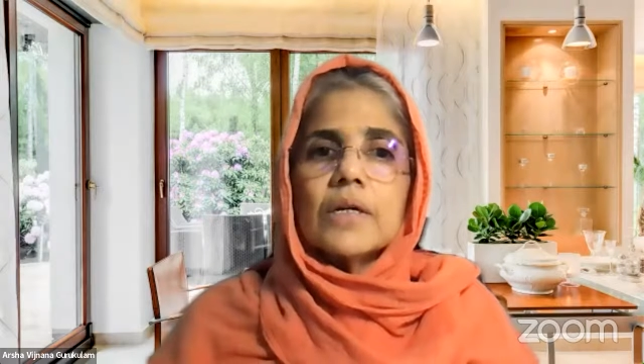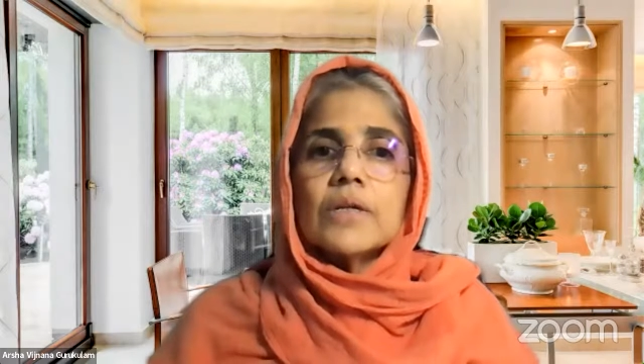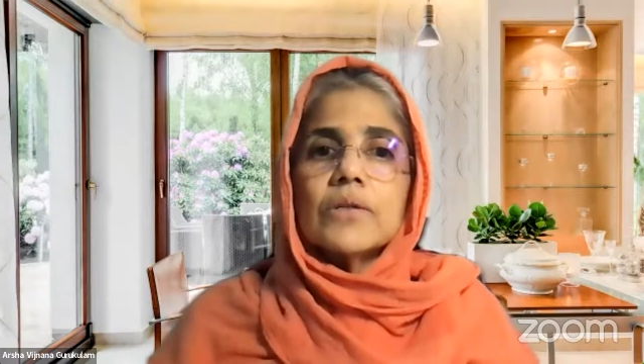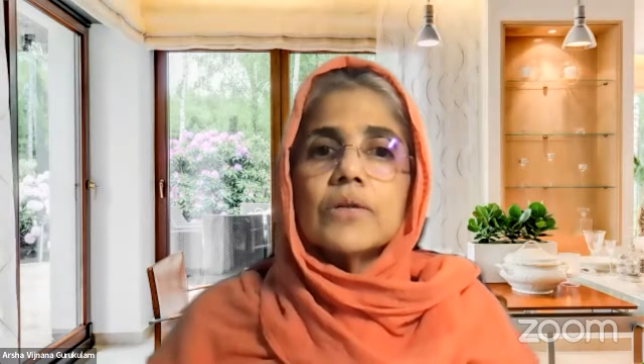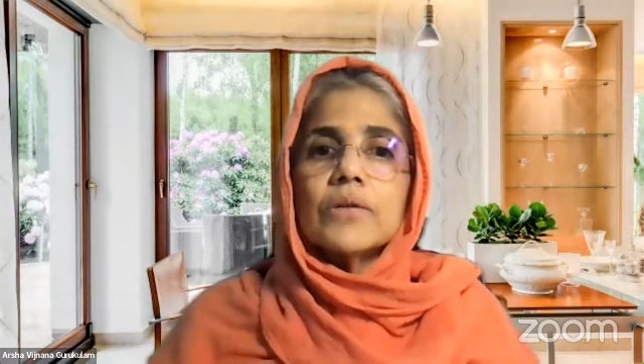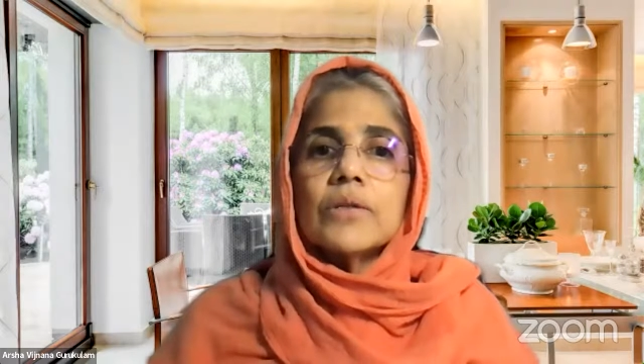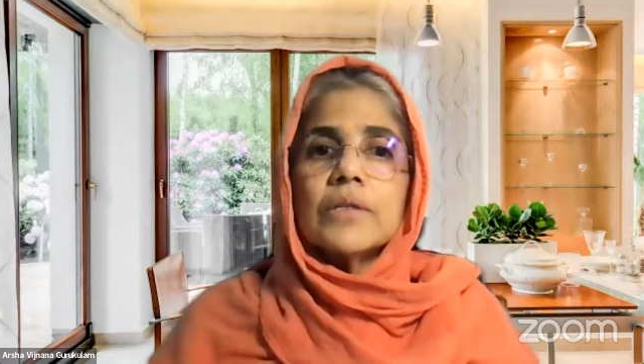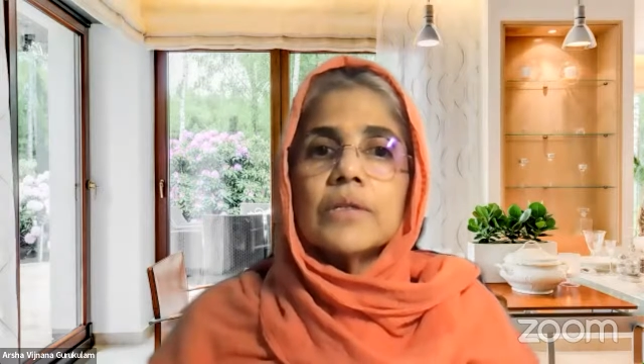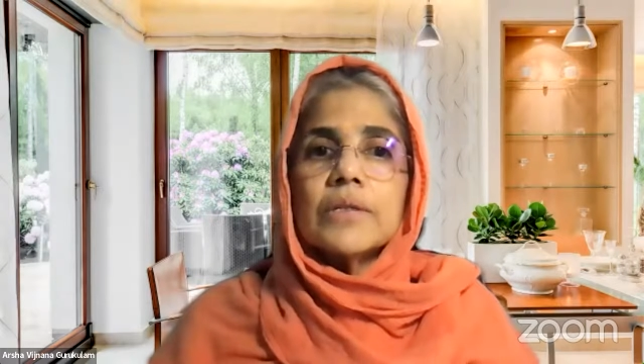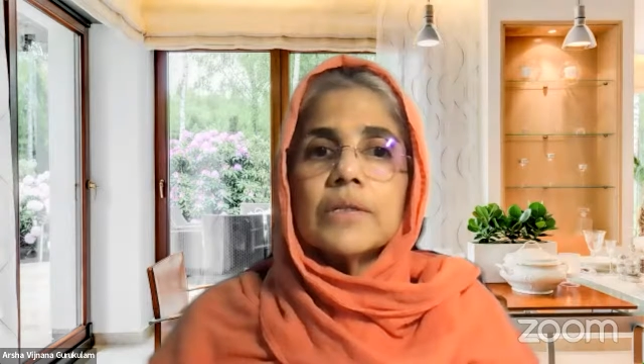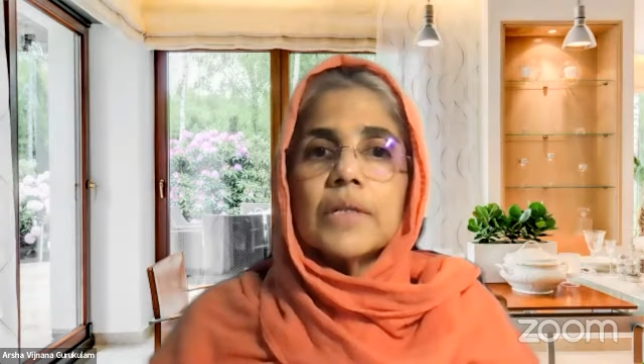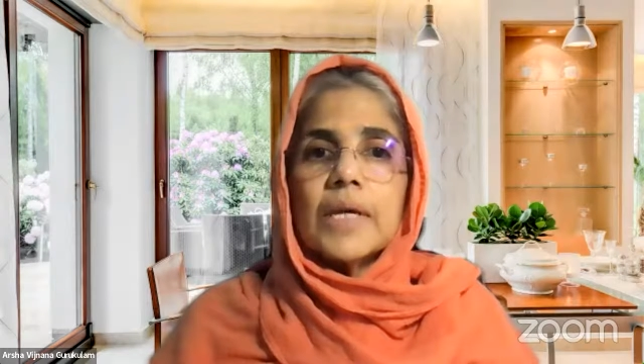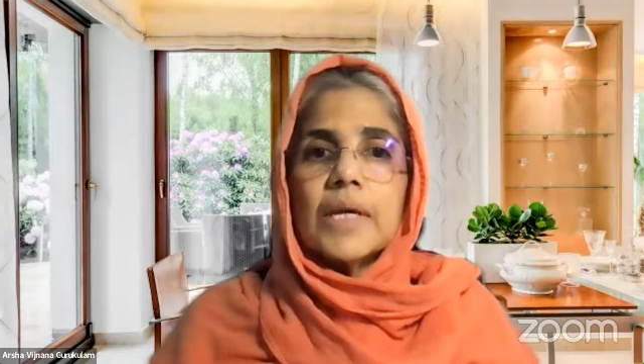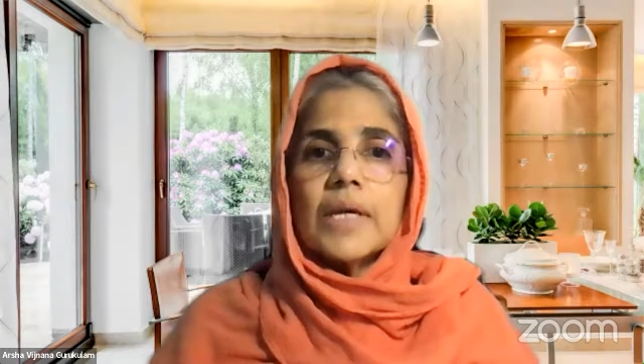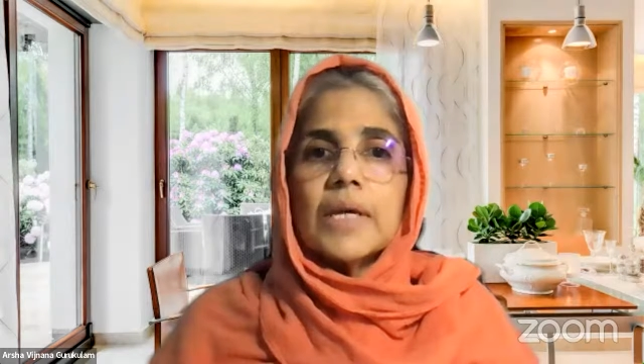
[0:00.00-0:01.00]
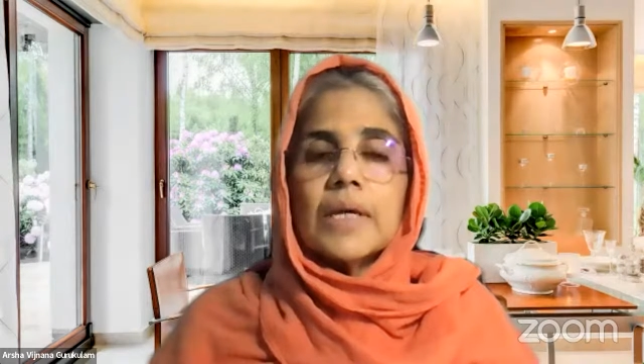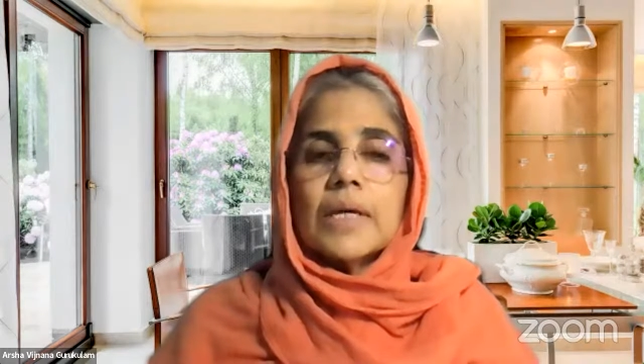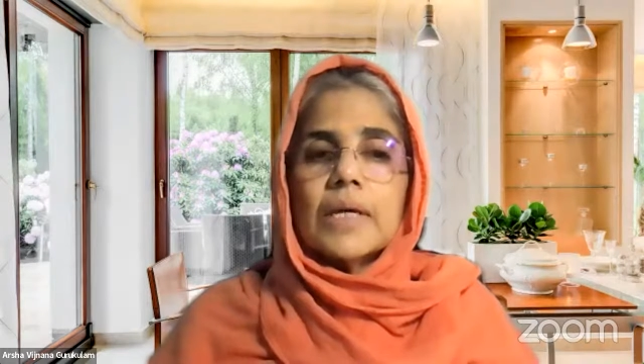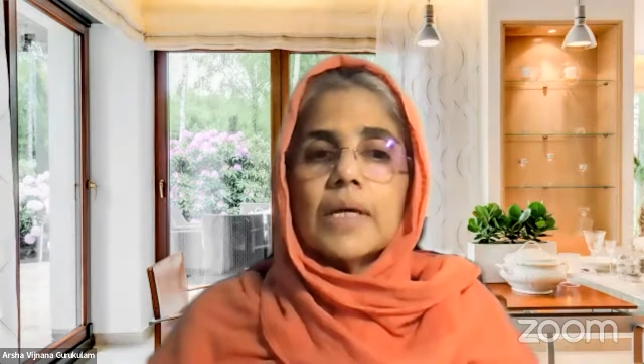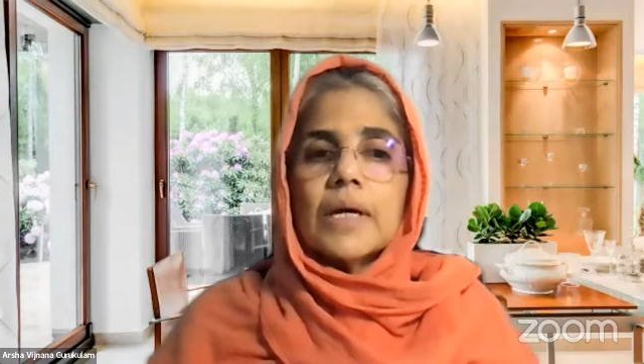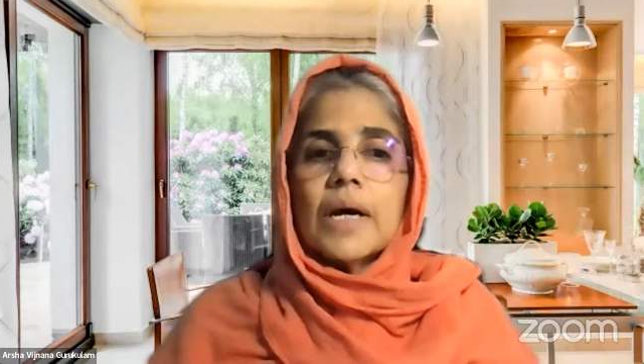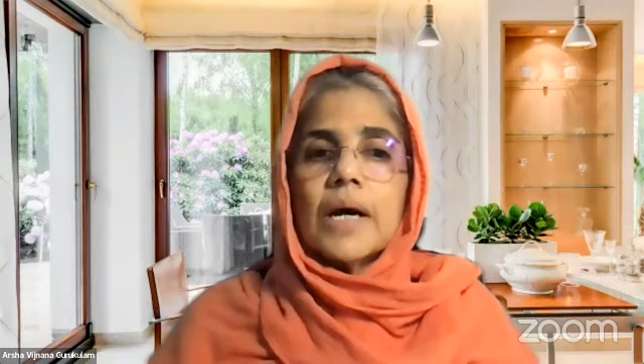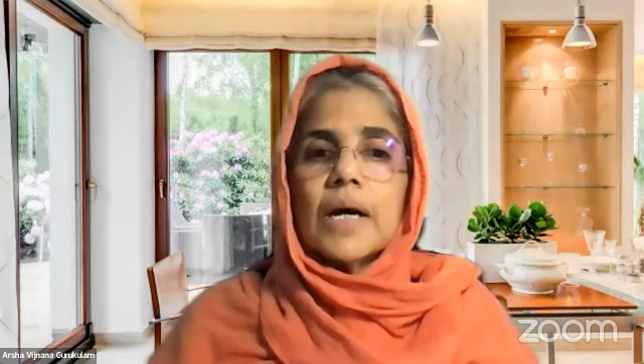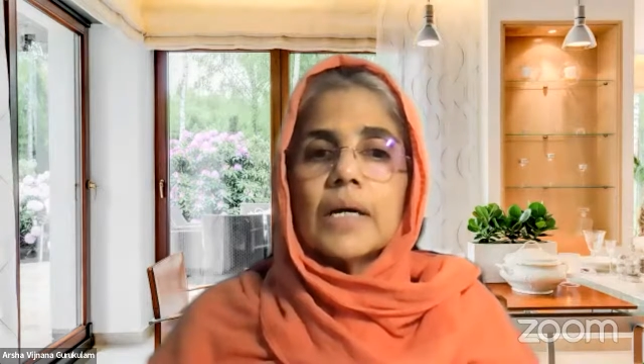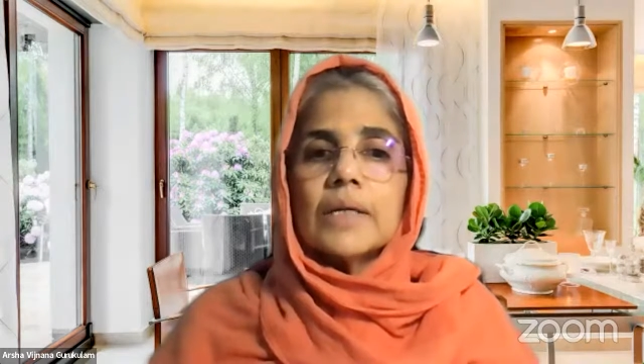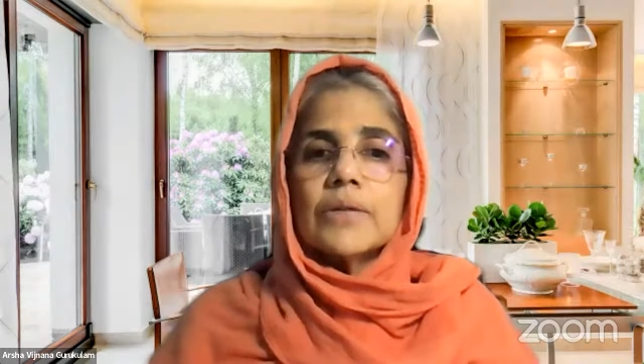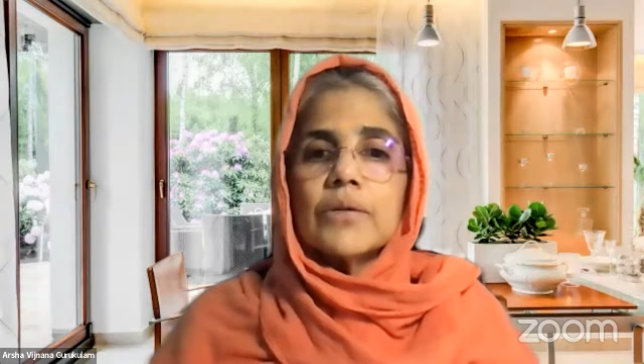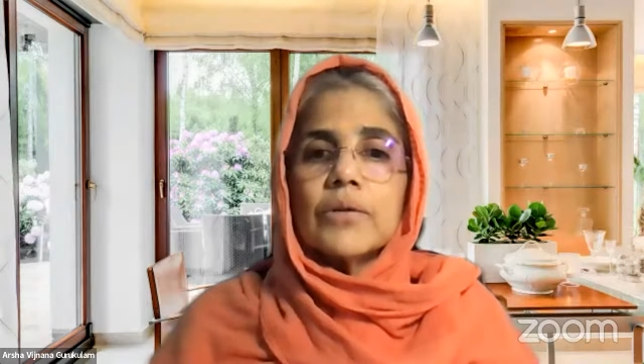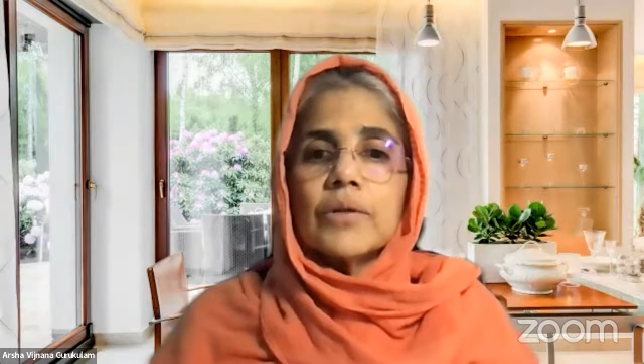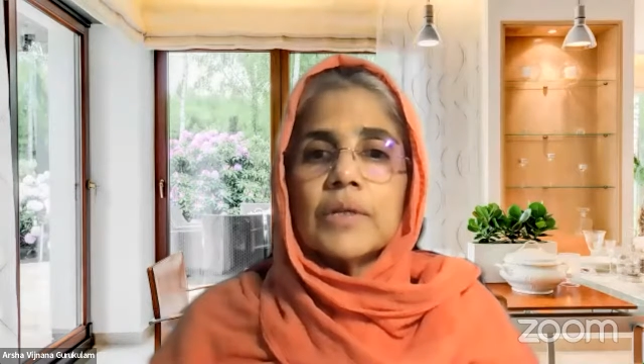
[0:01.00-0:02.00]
So this is the so